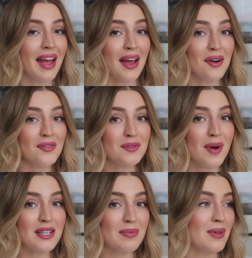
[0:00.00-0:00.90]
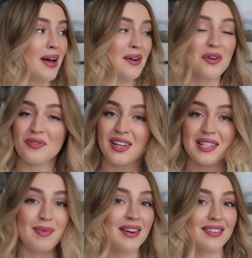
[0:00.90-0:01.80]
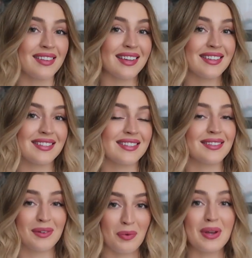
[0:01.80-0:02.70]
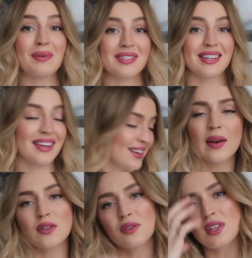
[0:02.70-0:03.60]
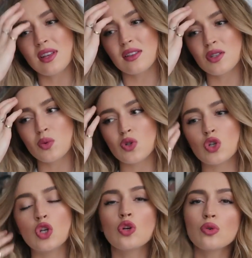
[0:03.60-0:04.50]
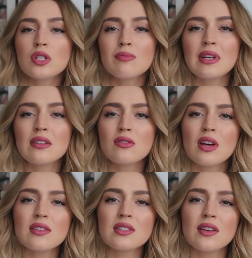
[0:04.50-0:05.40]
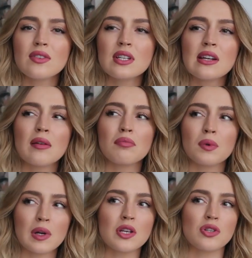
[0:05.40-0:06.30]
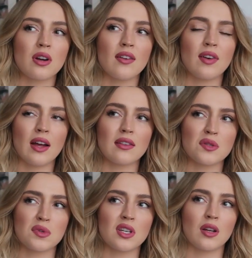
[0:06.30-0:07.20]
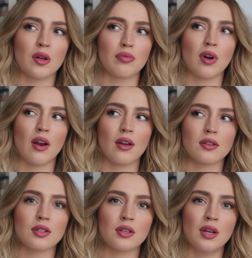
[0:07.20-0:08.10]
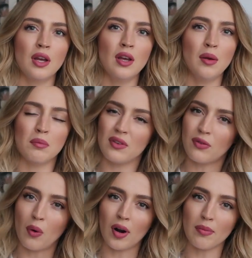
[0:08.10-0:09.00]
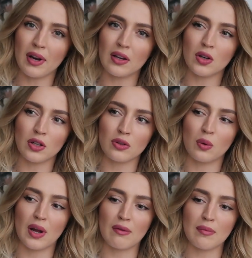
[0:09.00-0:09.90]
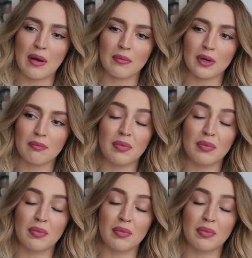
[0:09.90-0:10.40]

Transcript: I don't know if it's possible. I don't know if it gets better than this. We will see. Now, I don't think that this was new to me in 2017. I'm pretty sure I've had this particular product before, but I couldn't quite remember.